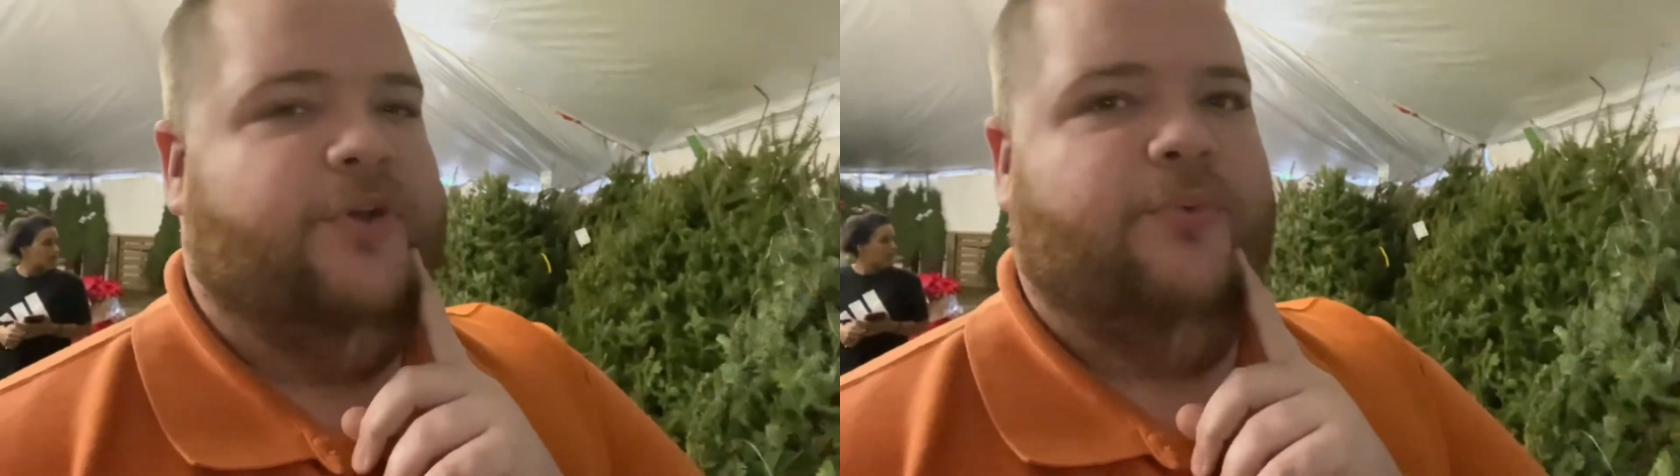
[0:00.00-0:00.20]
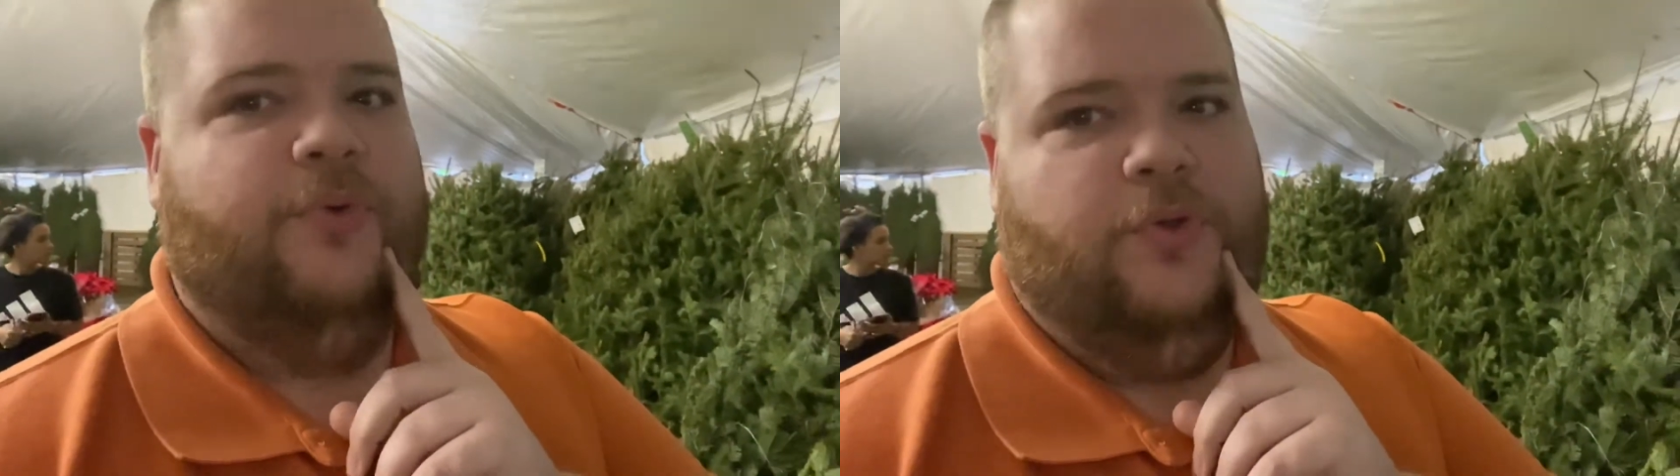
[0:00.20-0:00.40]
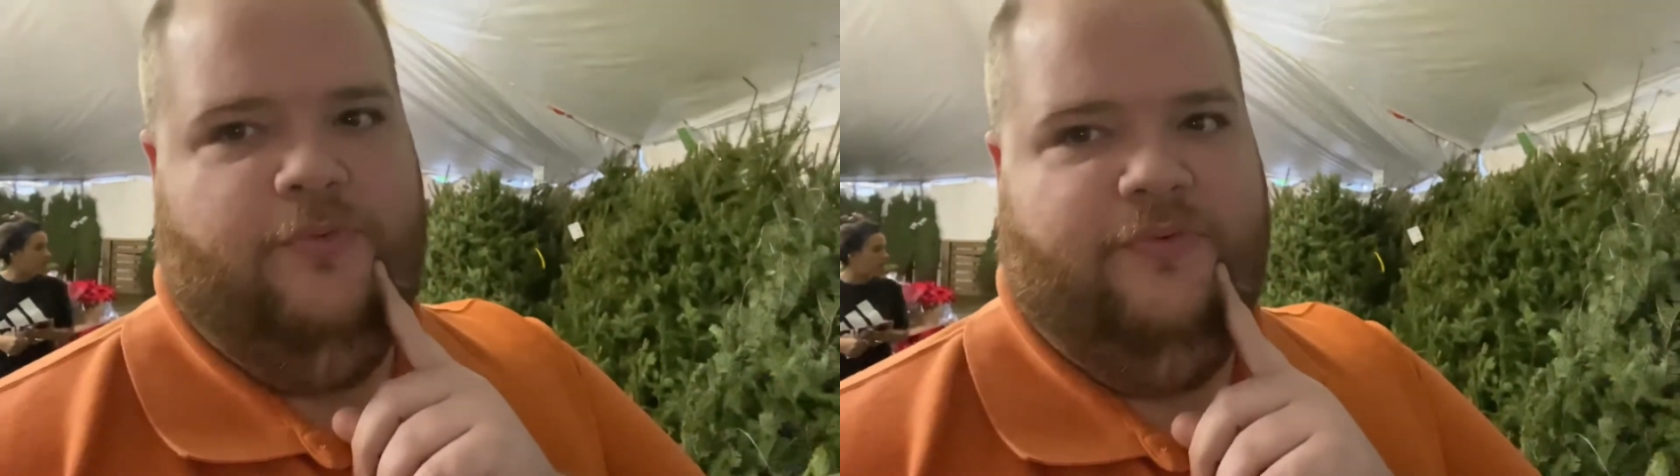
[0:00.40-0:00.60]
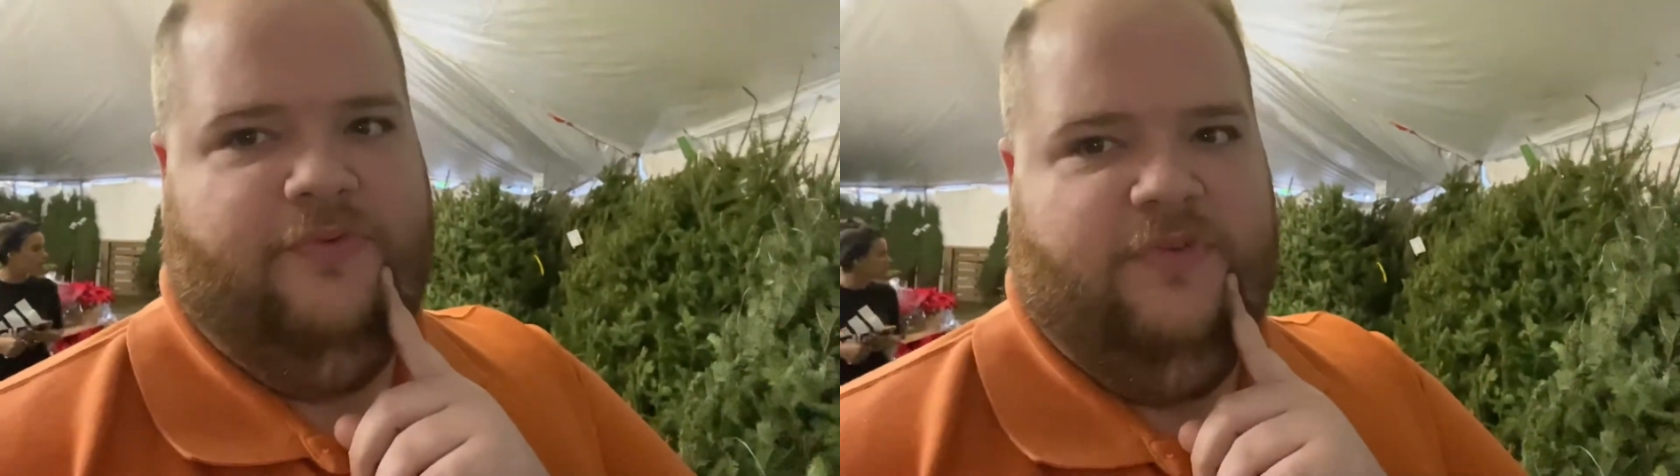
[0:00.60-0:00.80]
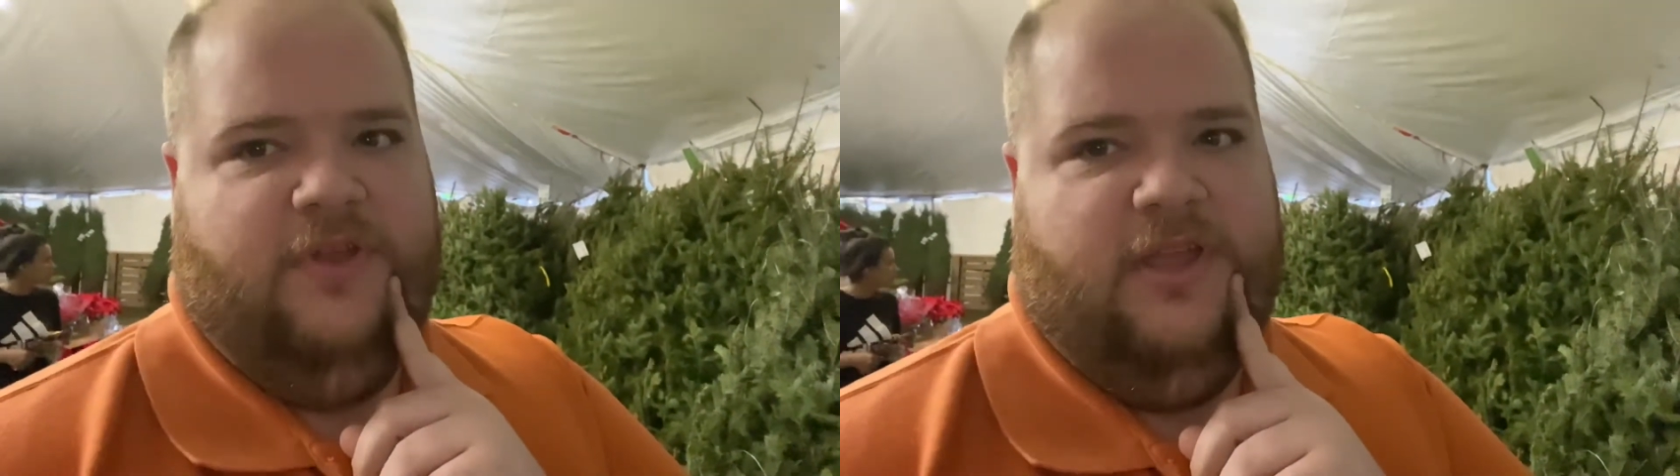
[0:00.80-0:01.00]

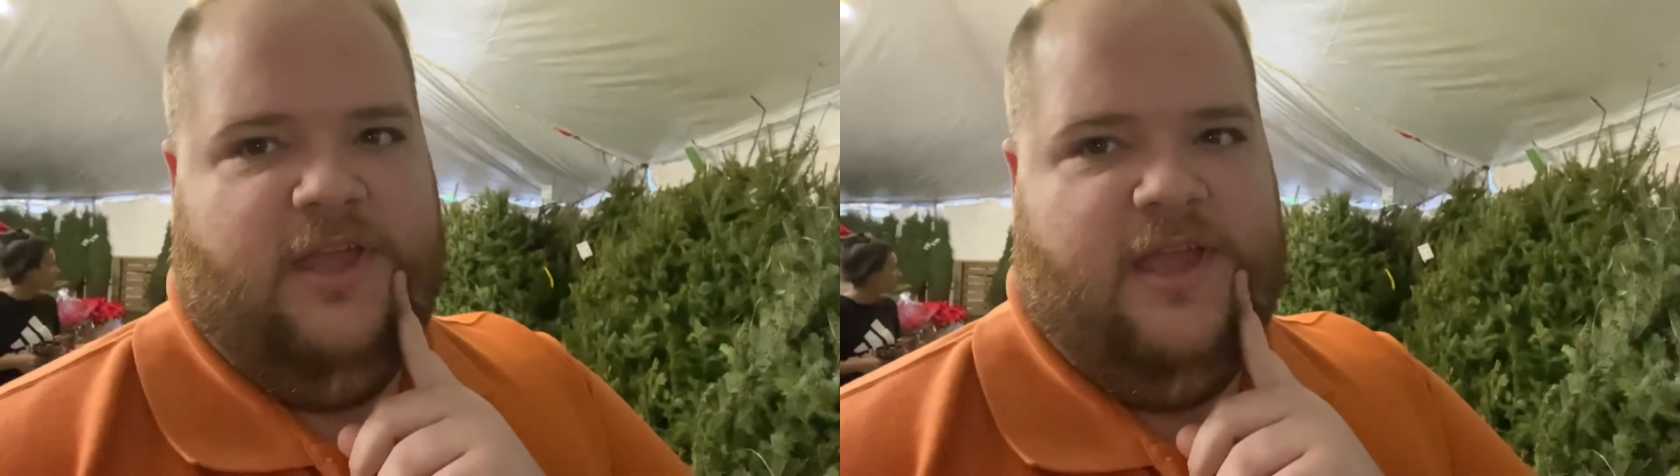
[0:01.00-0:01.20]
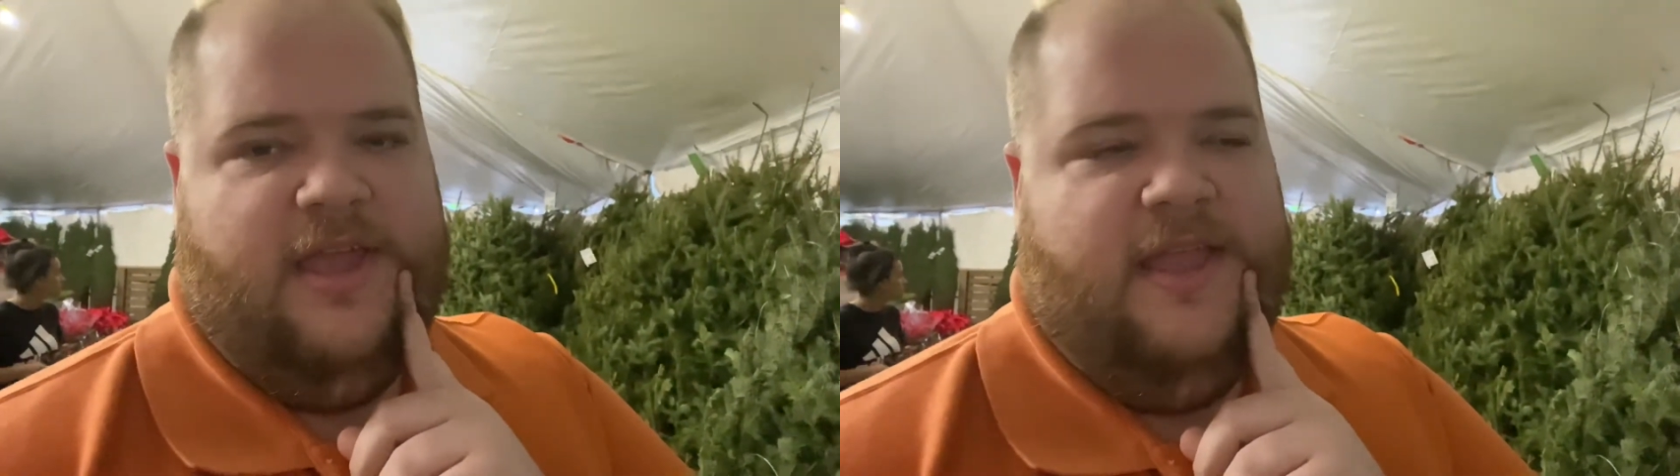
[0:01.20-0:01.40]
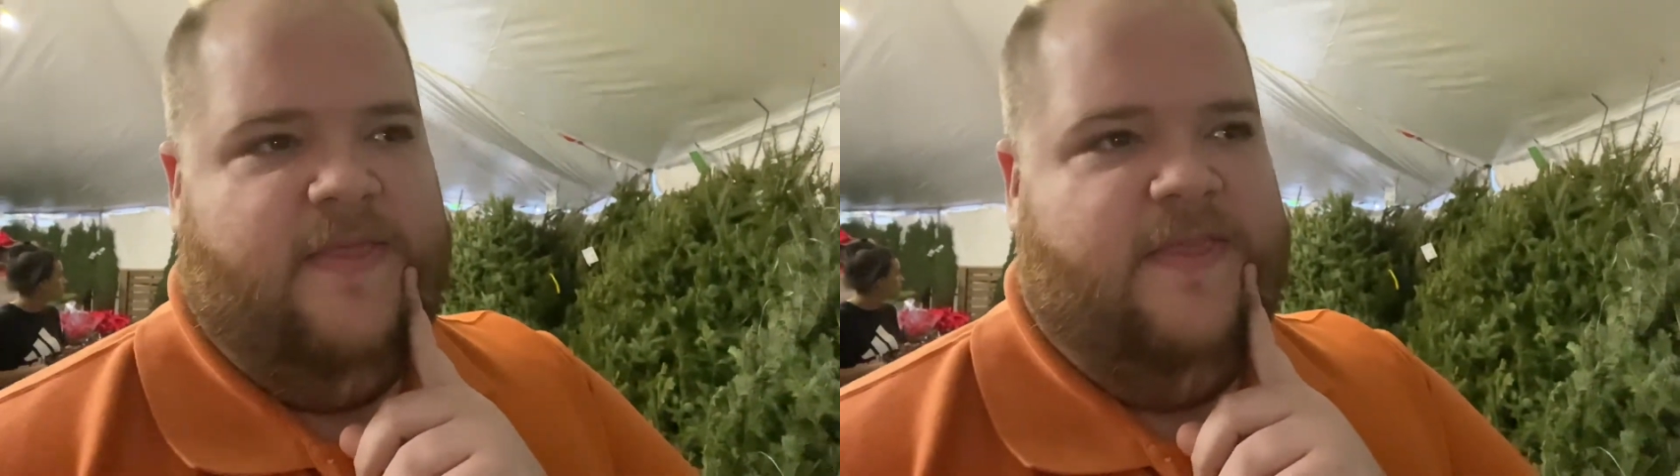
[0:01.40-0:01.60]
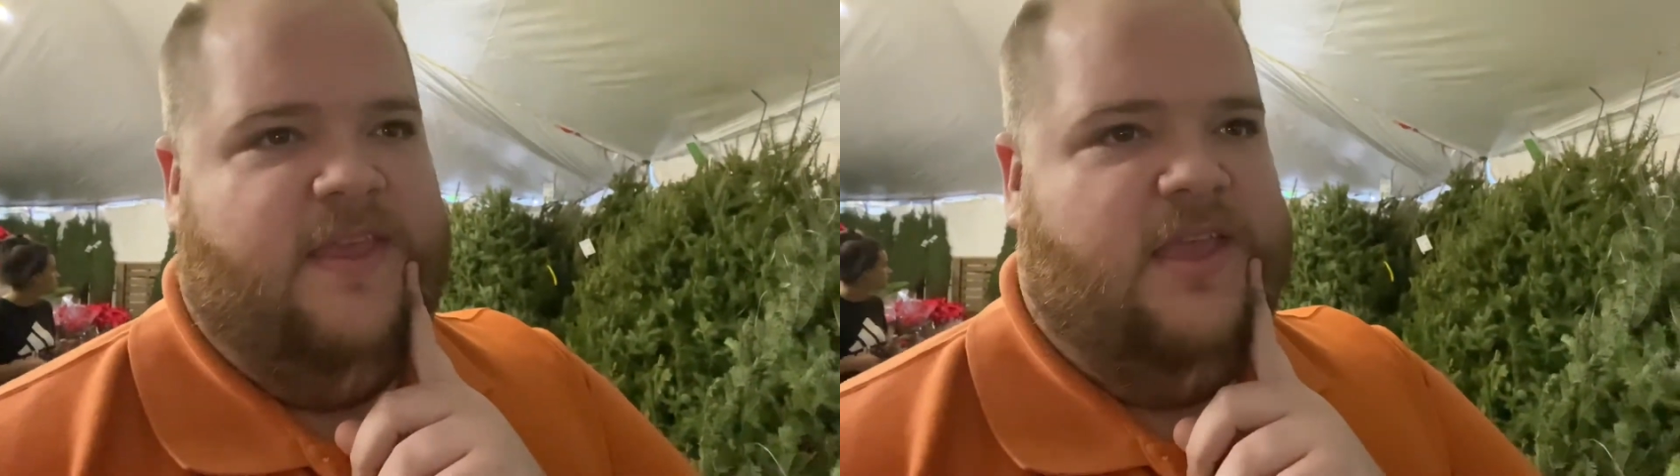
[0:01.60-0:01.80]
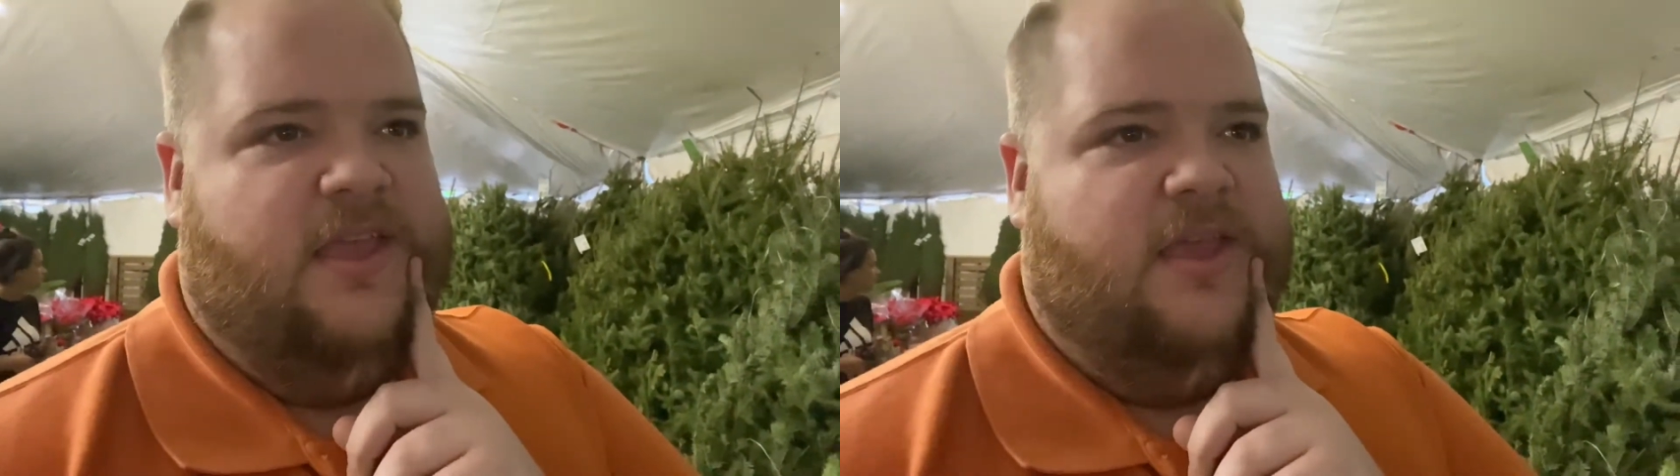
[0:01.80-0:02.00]
roof in
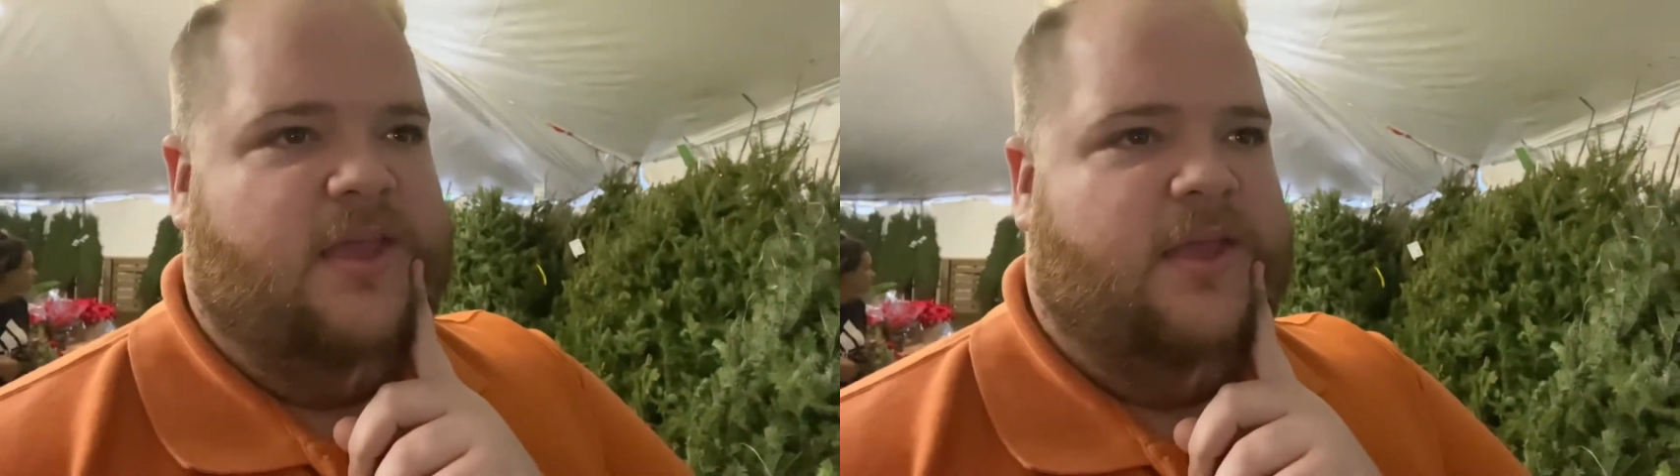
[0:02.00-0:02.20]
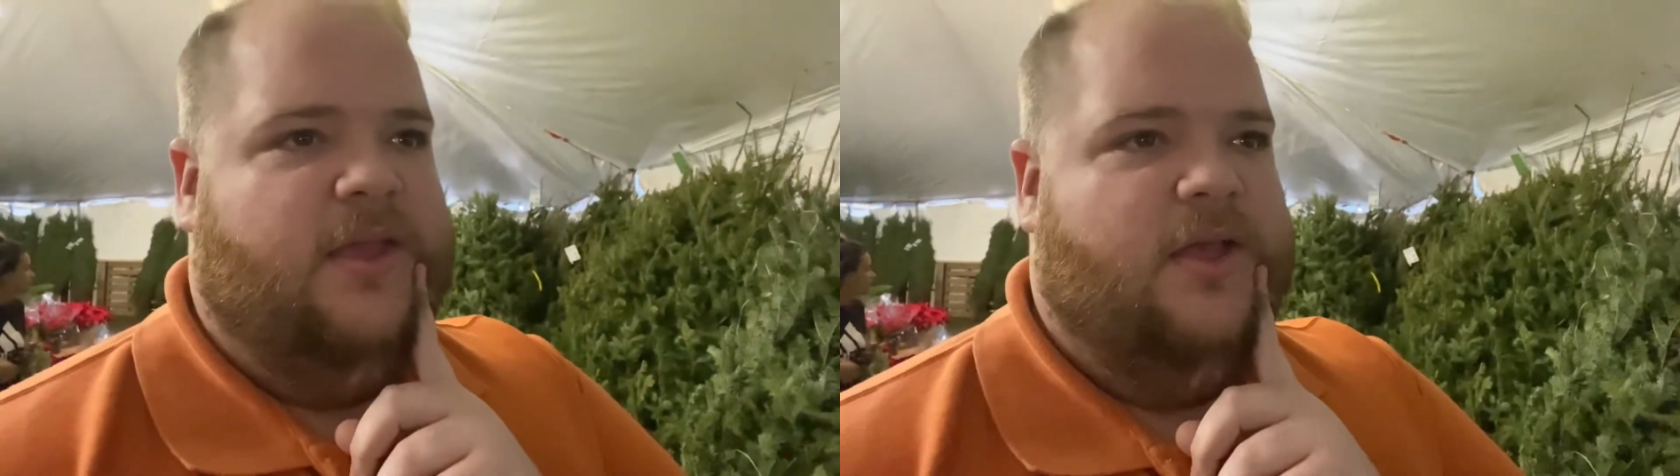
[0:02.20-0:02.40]
the